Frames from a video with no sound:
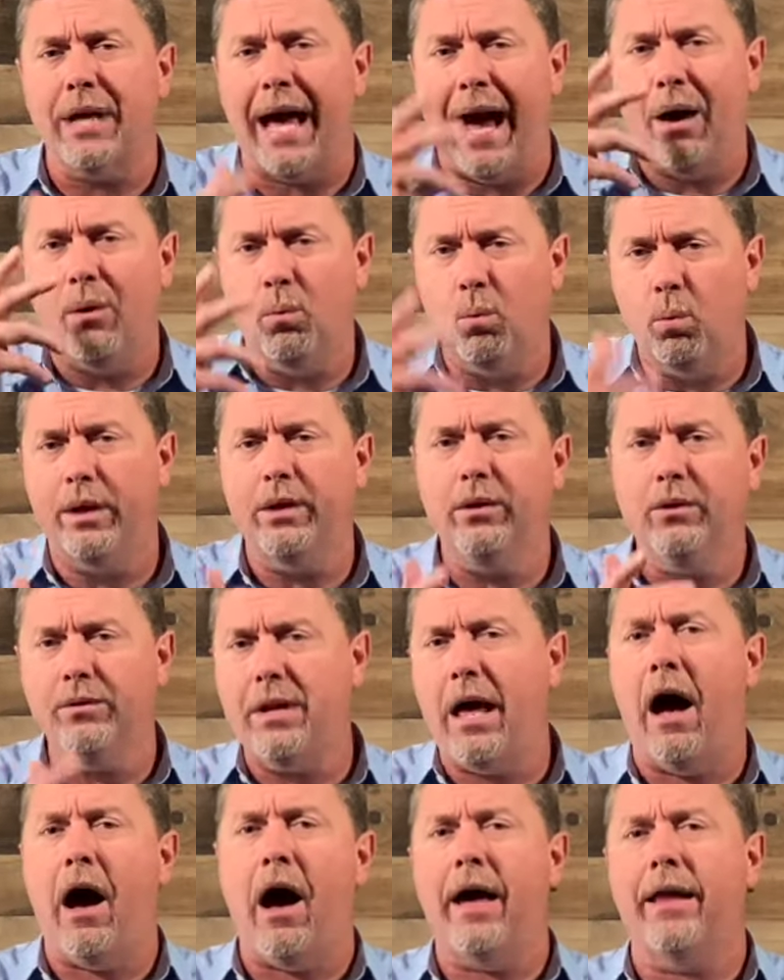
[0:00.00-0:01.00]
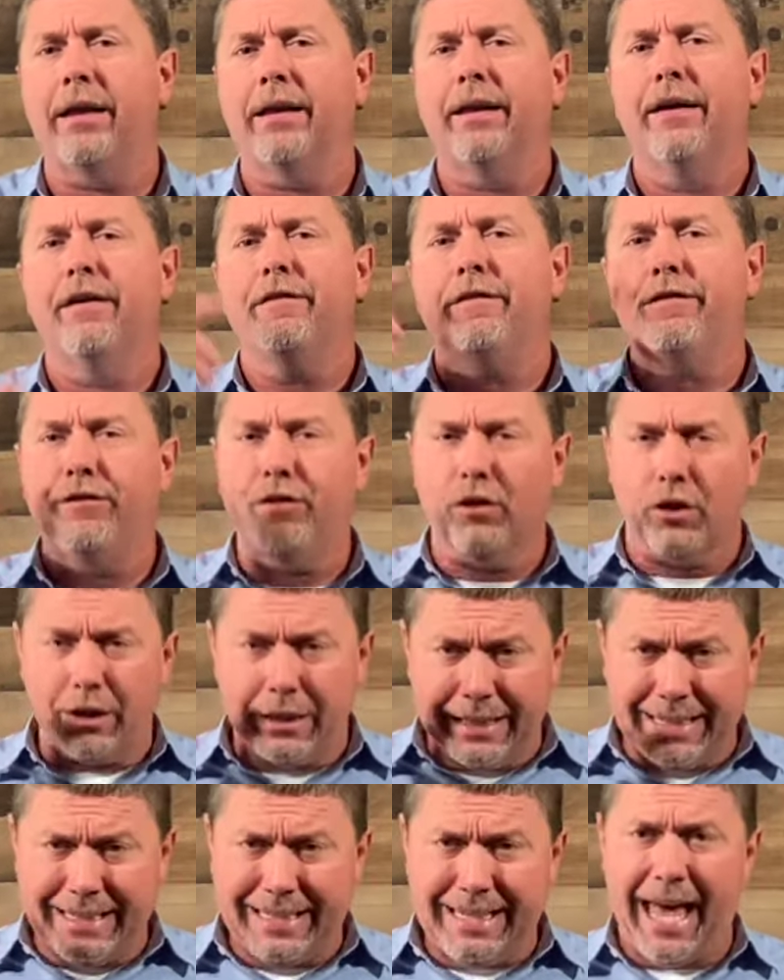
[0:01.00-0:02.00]
I will not
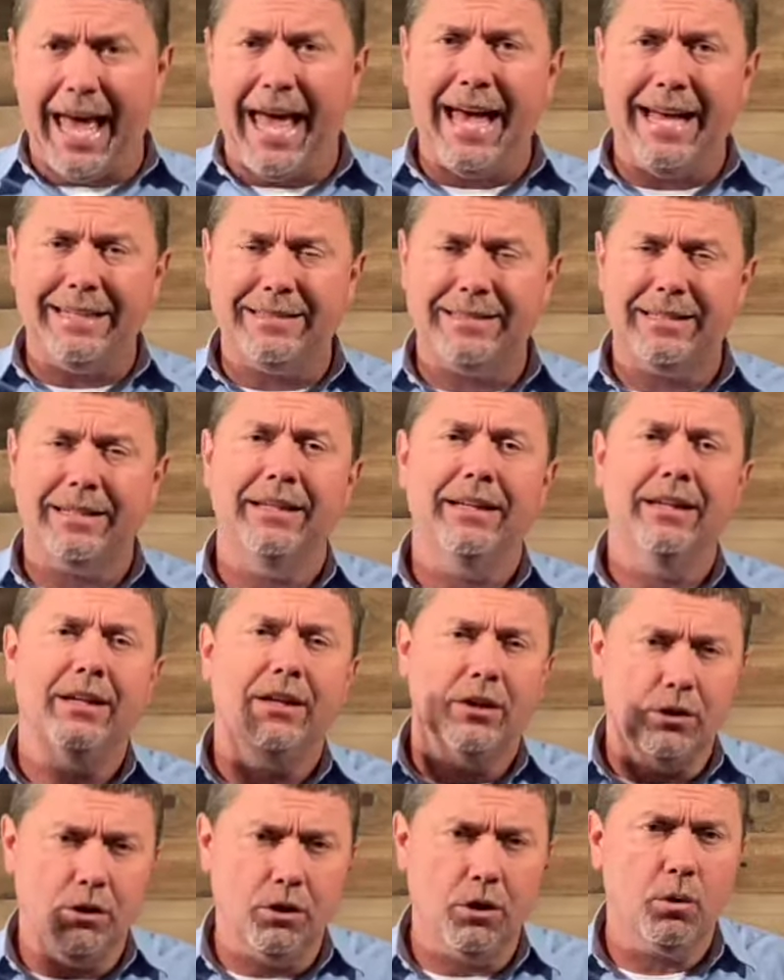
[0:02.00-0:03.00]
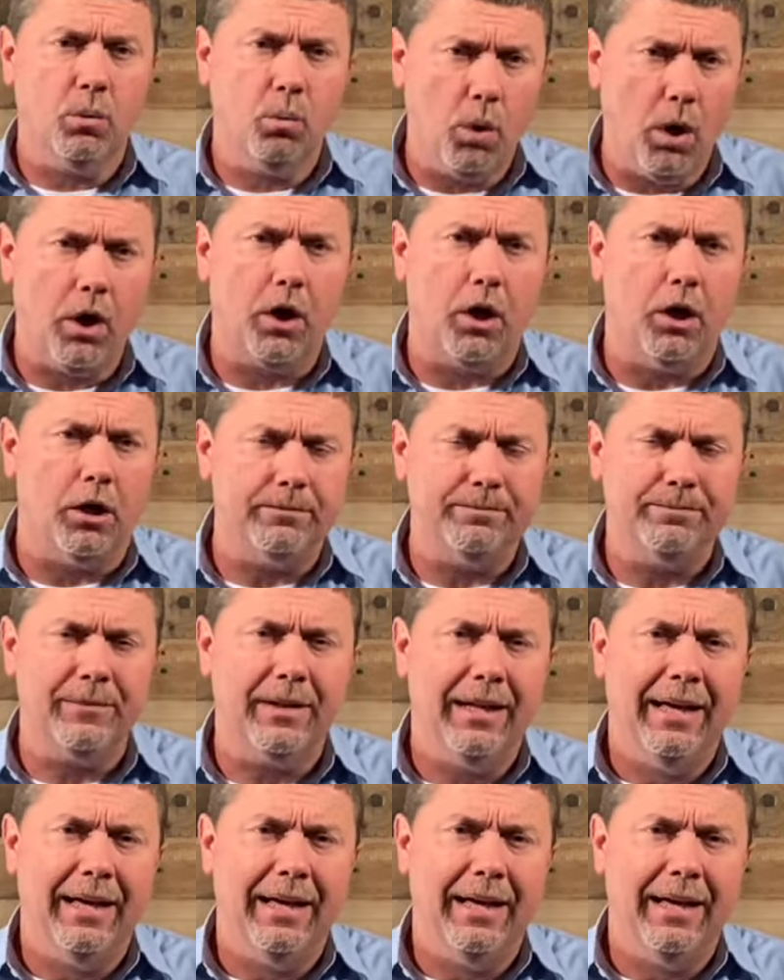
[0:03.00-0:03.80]
forget your word.